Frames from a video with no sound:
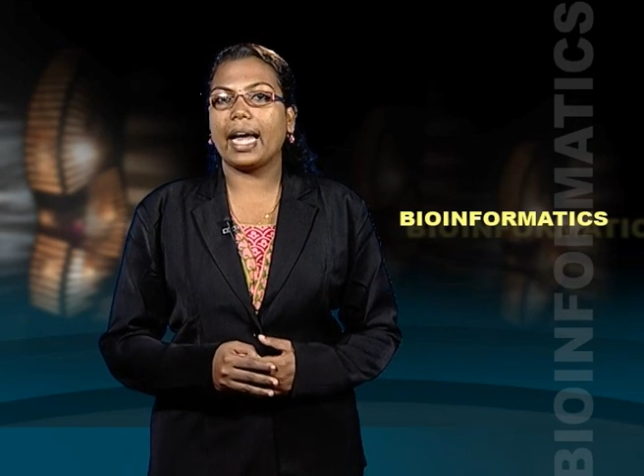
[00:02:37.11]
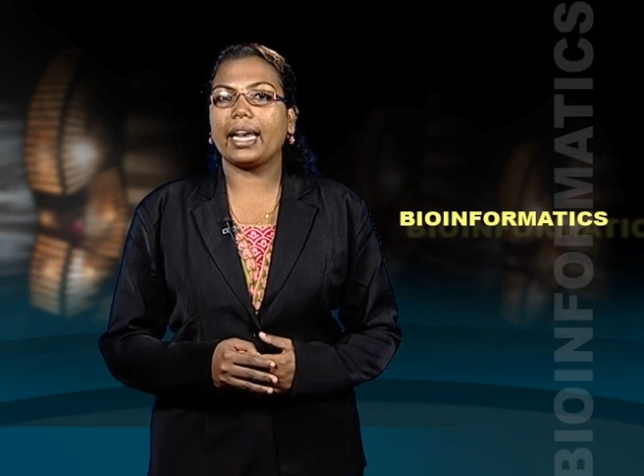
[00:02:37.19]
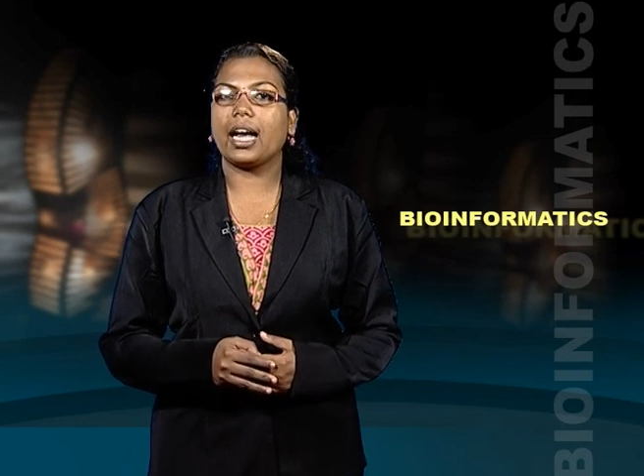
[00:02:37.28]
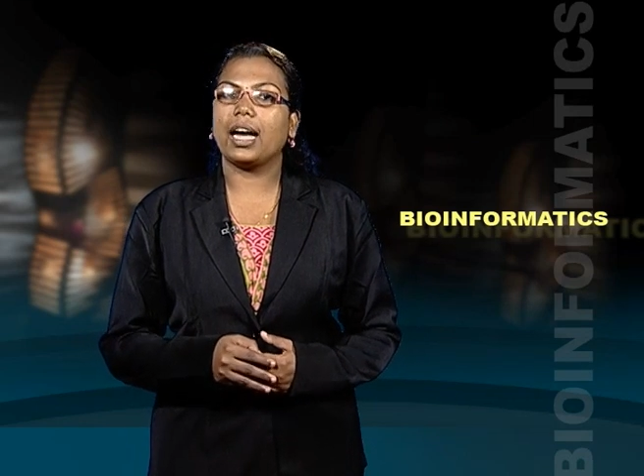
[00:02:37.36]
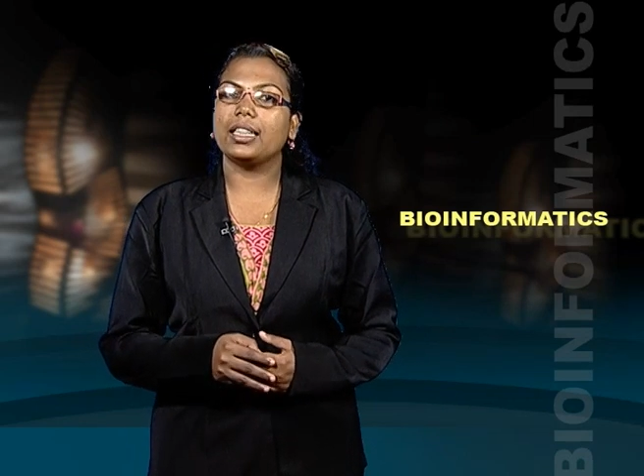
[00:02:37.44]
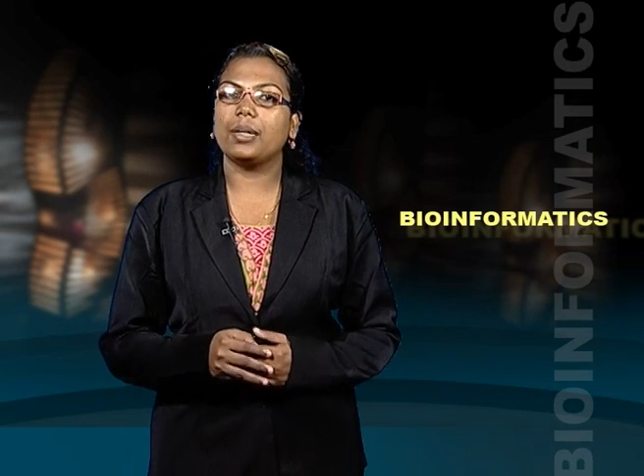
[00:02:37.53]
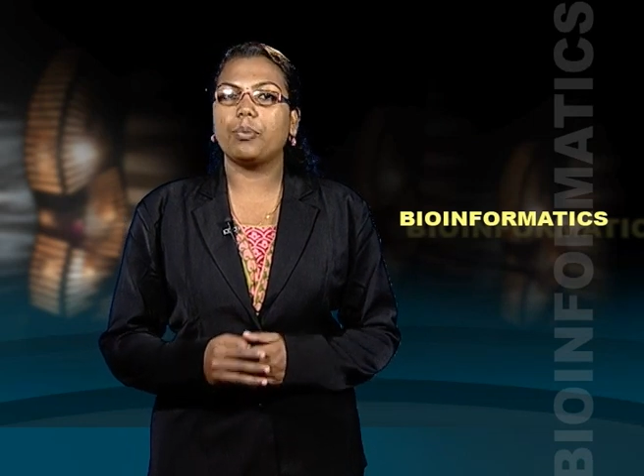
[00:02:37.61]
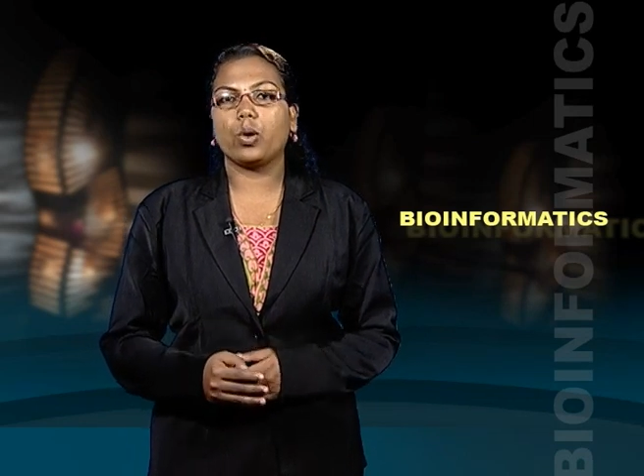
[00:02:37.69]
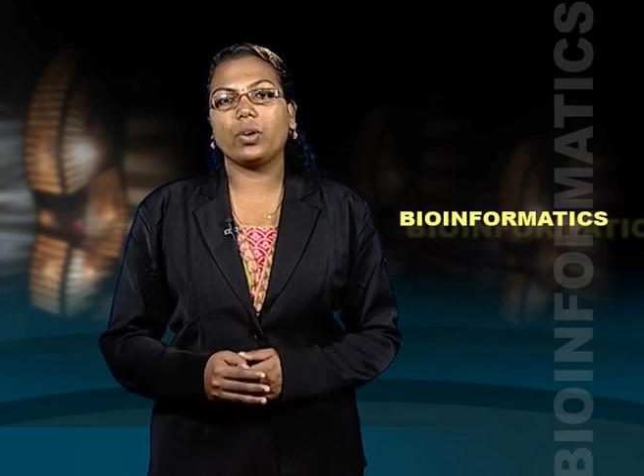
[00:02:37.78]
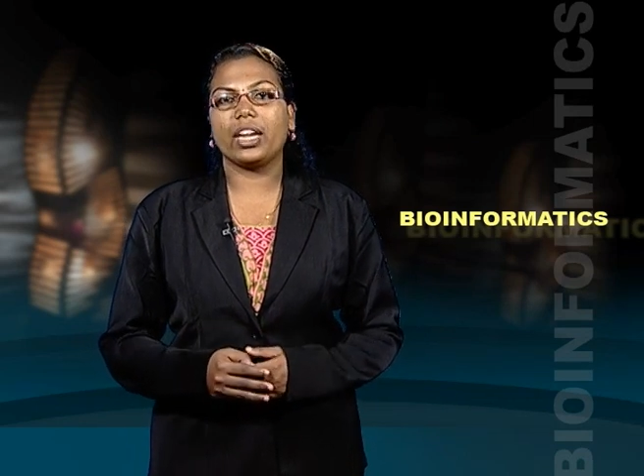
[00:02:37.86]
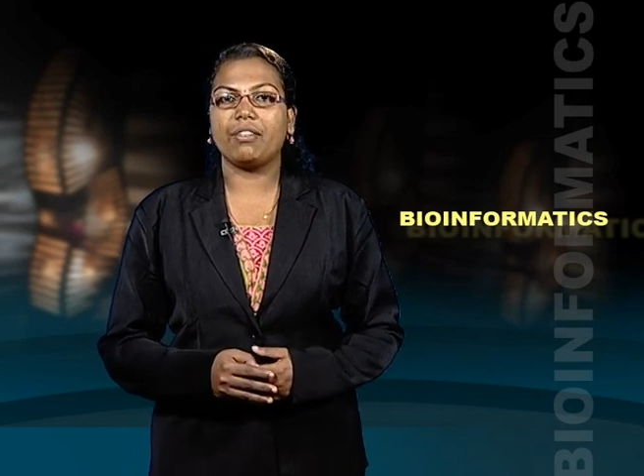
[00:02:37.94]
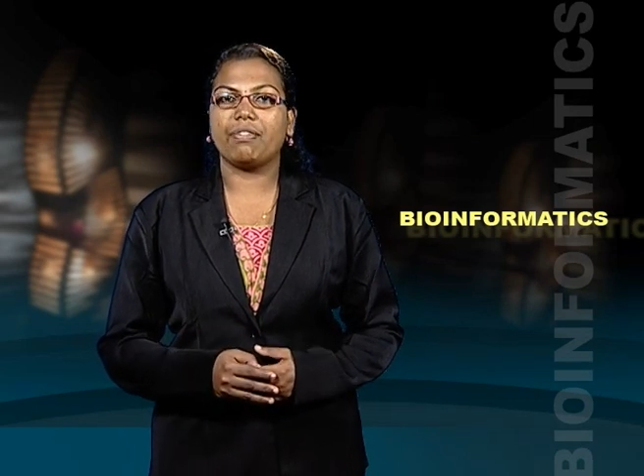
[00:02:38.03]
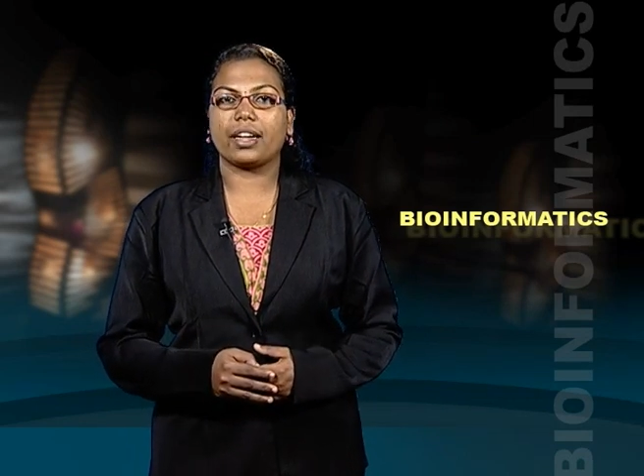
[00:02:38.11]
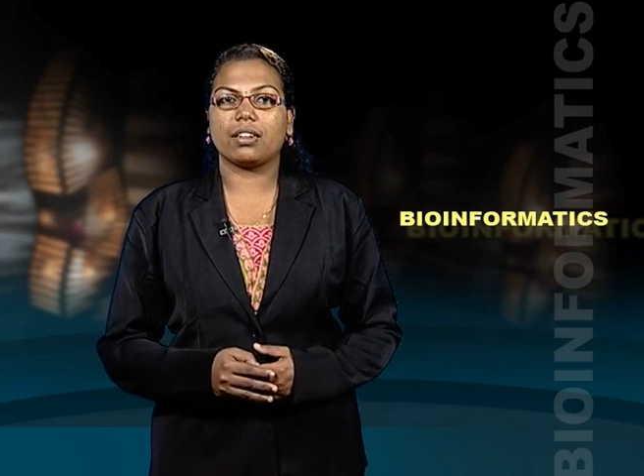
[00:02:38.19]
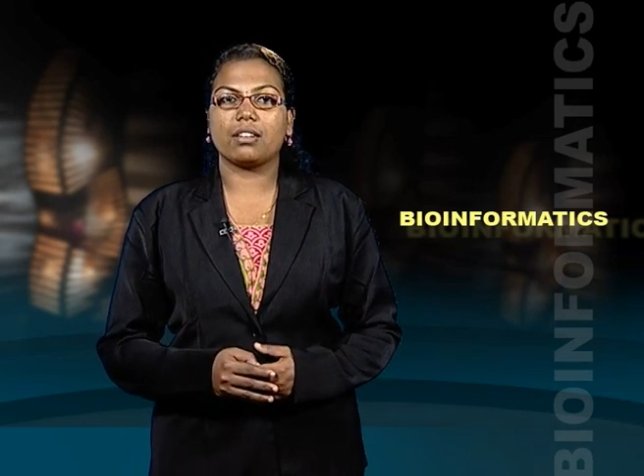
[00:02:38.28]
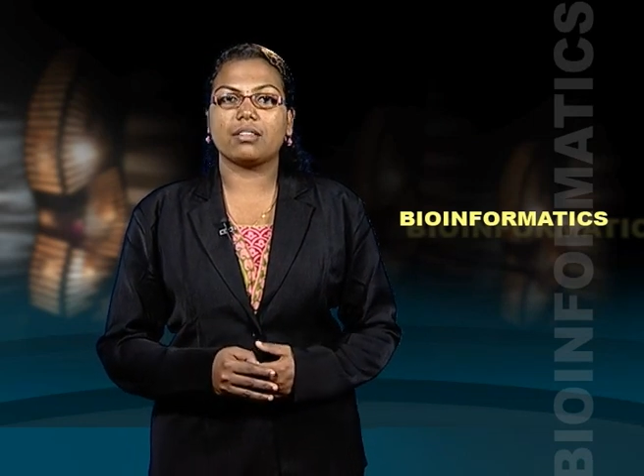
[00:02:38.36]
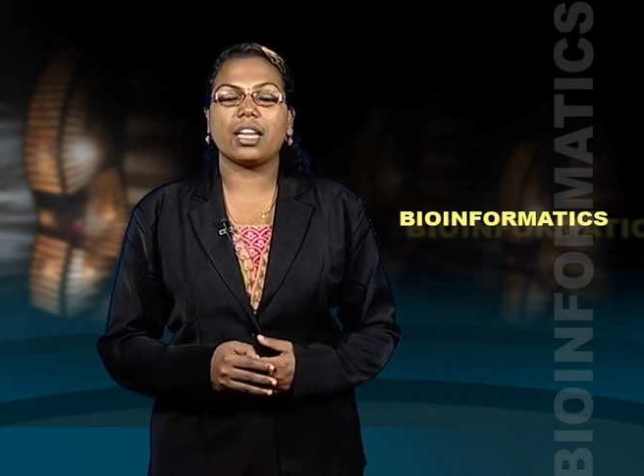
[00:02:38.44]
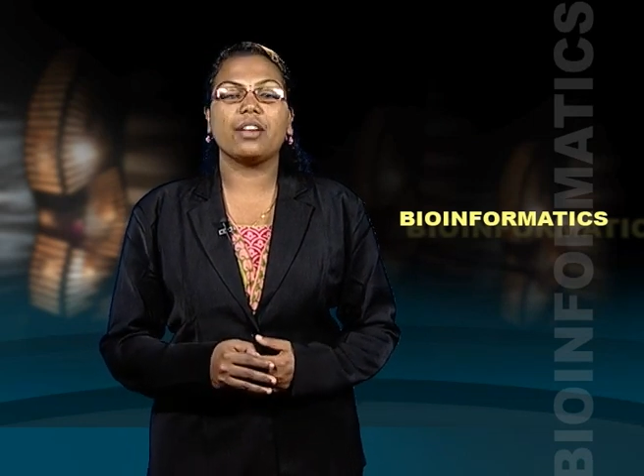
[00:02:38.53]
and other protein
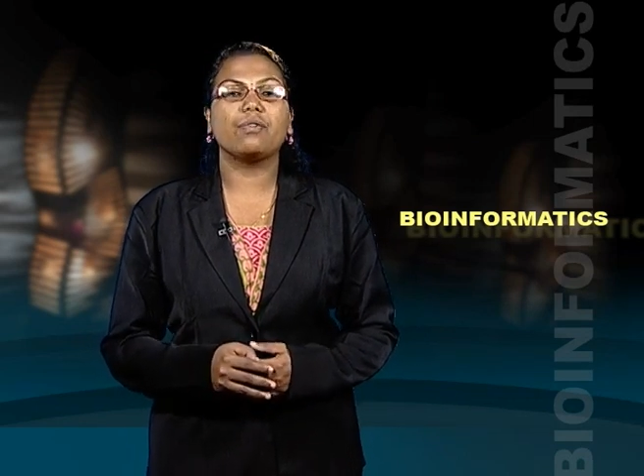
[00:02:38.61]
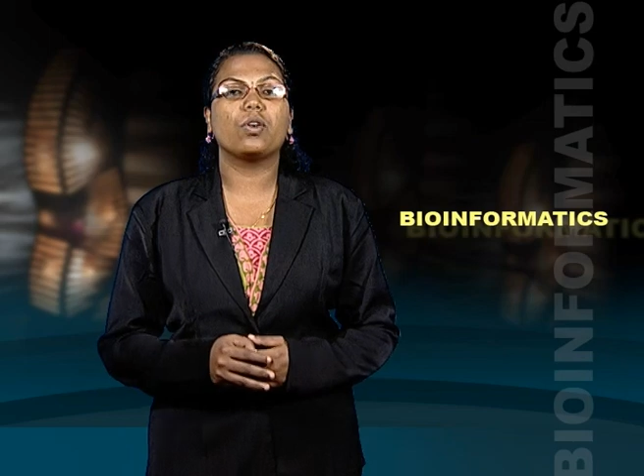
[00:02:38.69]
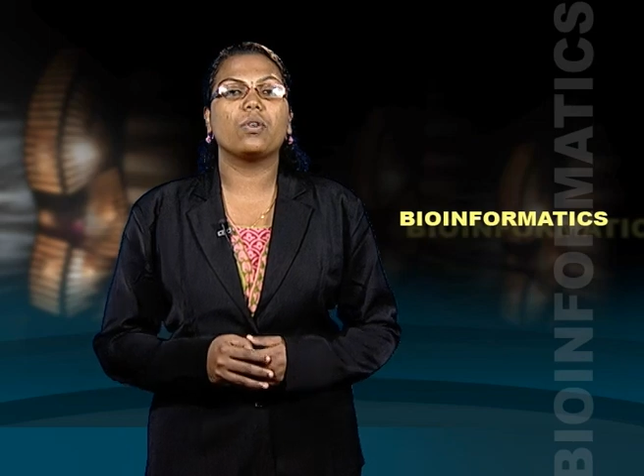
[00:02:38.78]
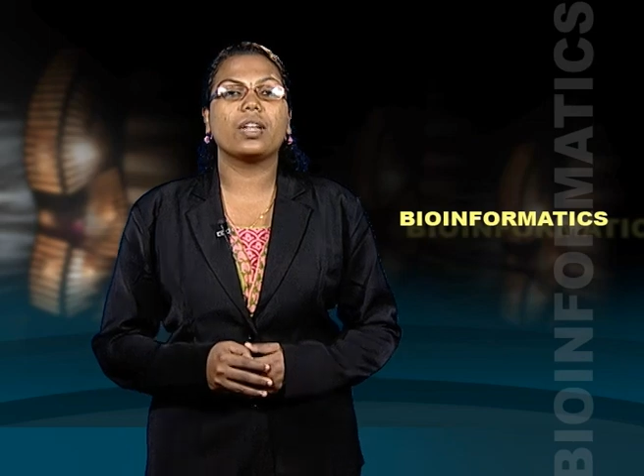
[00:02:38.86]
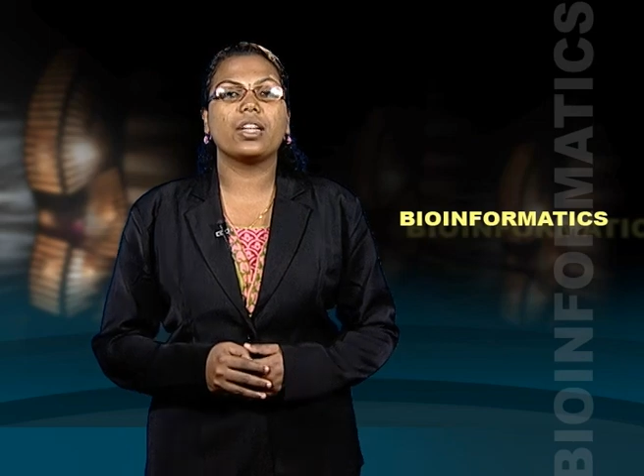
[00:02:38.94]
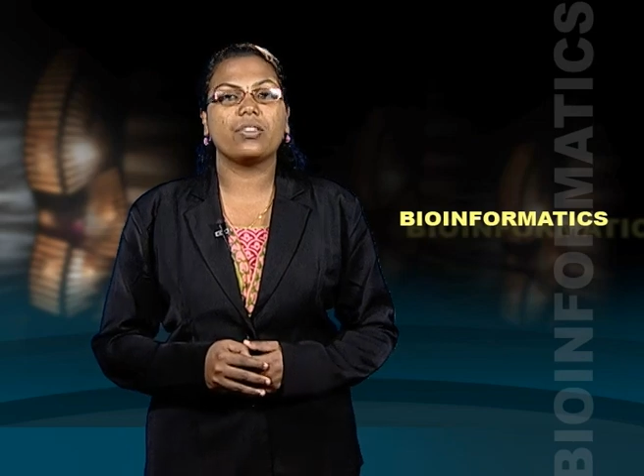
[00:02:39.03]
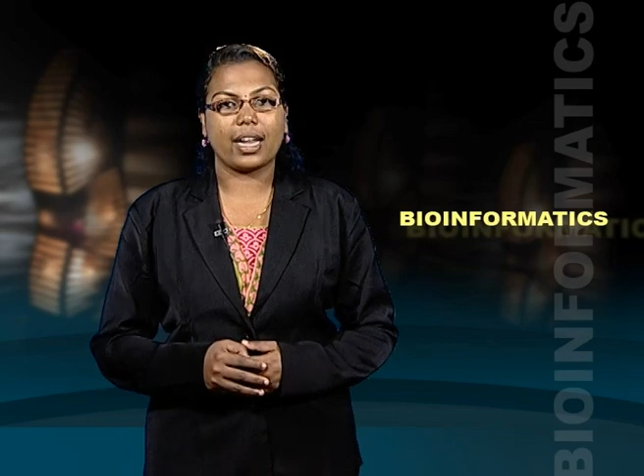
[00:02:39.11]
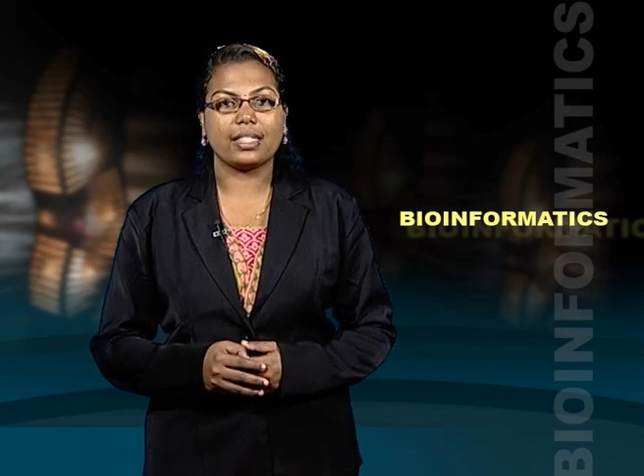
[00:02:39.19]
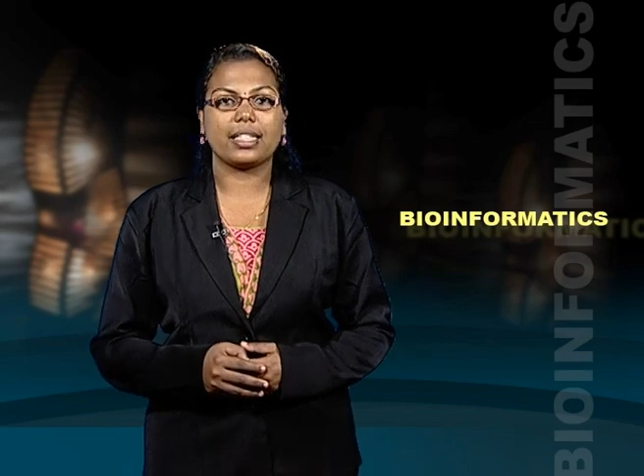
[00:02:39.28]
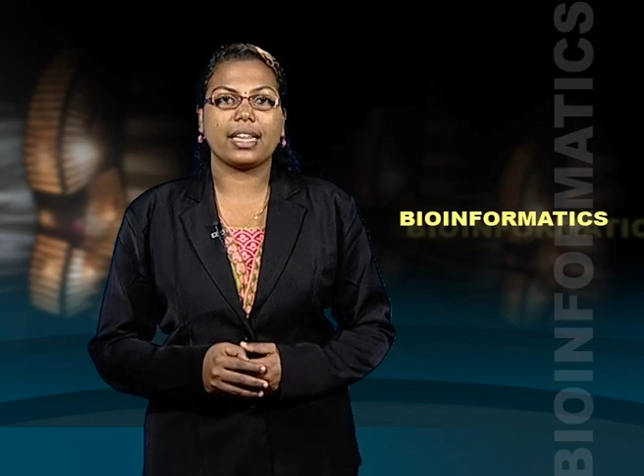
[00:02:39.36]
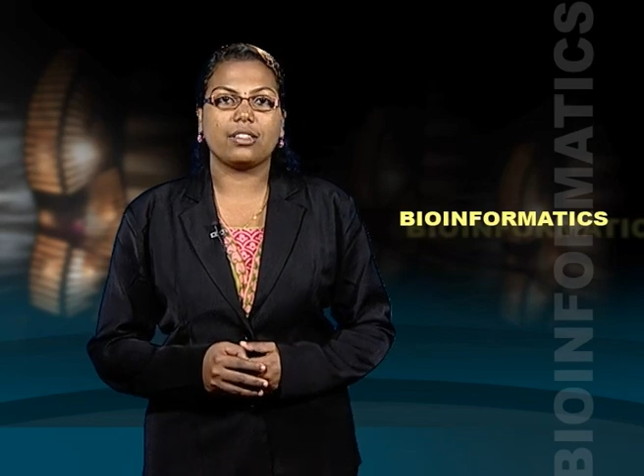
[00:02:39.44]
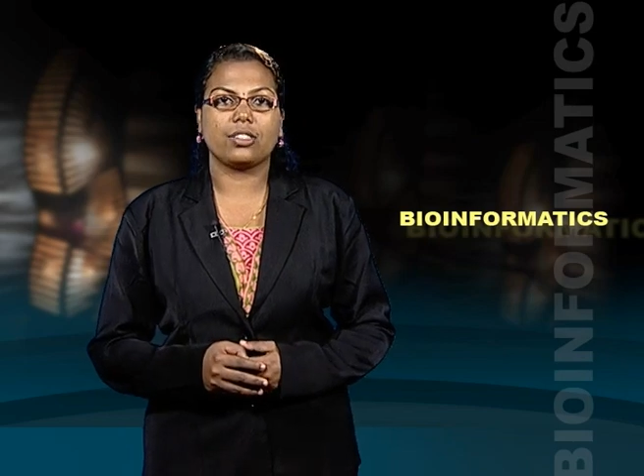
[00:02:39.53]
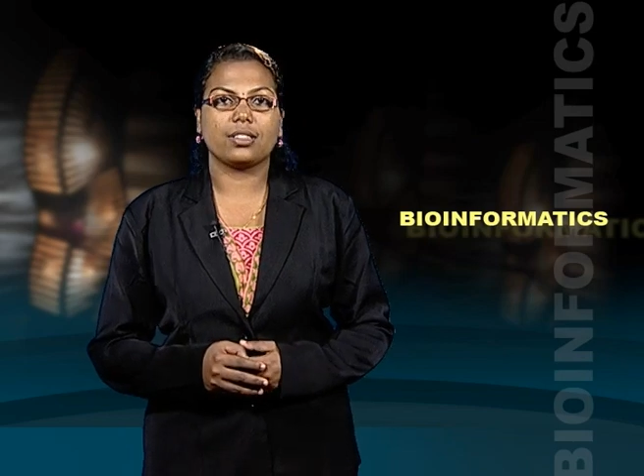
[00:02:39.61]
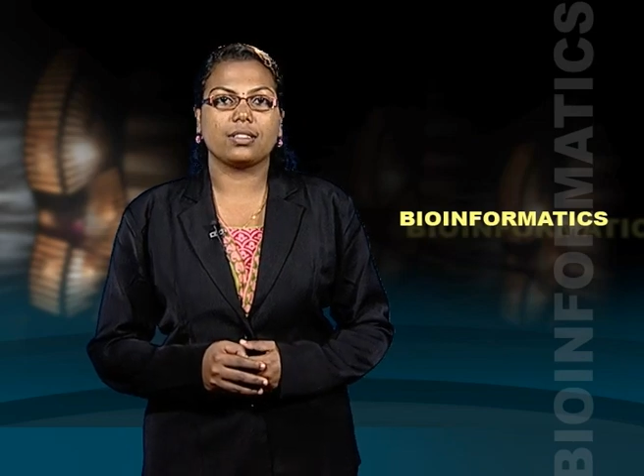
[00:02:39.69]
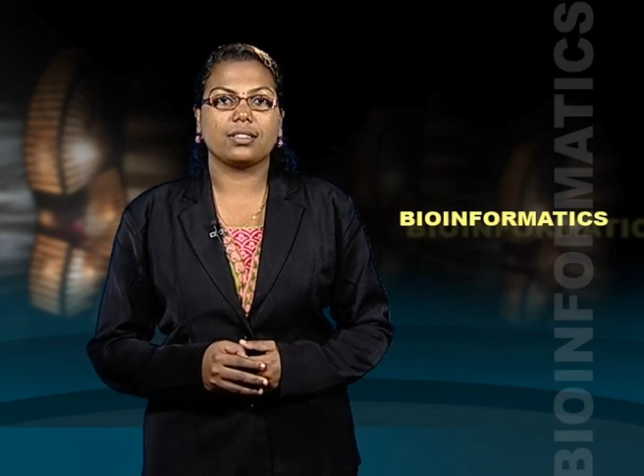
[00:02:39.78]
factors involved in translation.